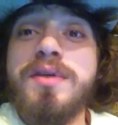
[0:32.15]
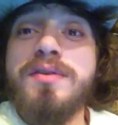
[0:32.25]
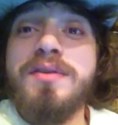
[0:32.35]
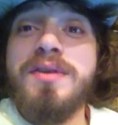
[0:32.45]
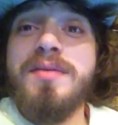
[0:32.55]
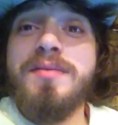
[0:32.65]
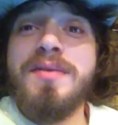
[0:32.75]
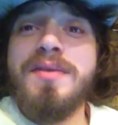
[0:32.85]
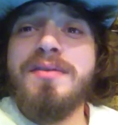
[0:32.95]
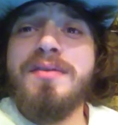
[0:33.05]
all the time just
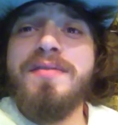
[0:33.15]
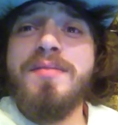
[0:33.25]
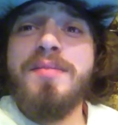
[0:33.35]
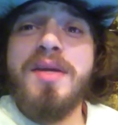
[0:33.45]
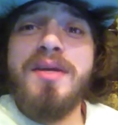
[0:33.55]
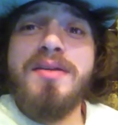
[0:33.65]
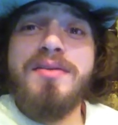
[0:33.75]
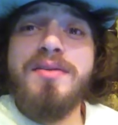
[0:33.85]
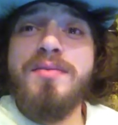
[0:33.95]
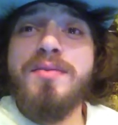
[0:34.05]
because they're given a badge,
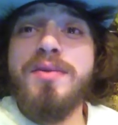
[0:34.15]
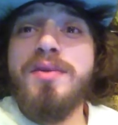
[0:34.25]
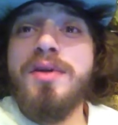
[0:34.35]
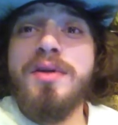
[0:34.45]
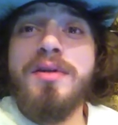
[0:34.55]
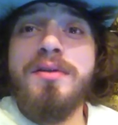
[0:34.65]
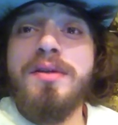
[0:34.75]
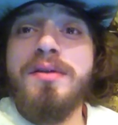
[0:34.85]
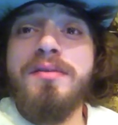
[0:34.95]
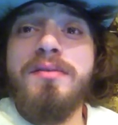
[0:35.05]
and then when they're not,
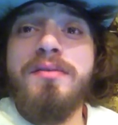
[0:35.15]
they